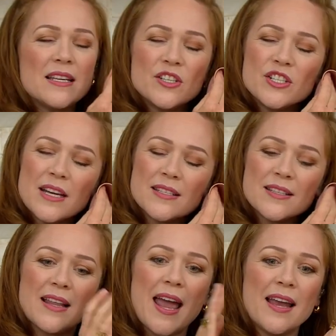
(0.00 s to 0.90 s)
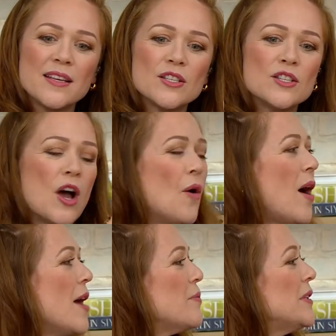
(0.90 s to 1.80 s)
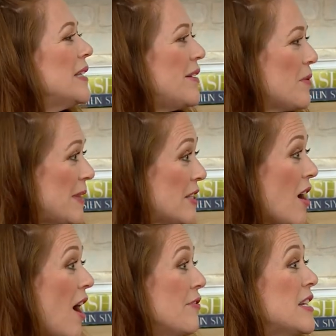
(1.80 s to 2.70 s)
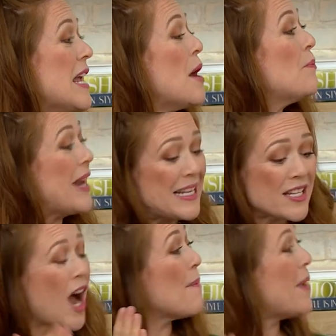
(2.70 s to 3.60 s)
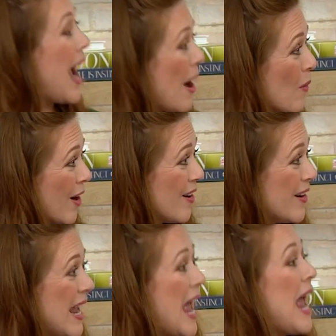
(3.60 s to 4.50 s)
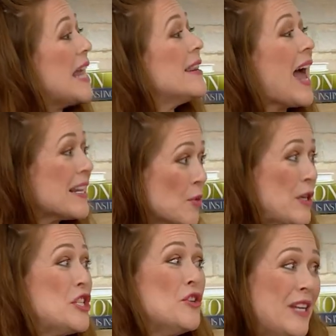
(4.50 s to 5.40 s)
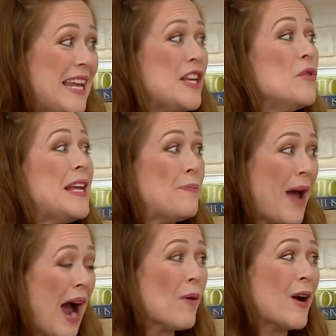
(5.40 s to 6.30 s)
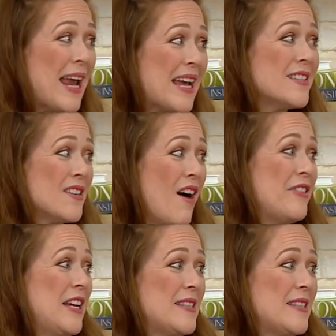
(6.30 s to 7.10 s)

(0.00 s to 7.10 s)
is just like so unbelievably soft, but it's got power. Well, and that's what you need. You need power and softness.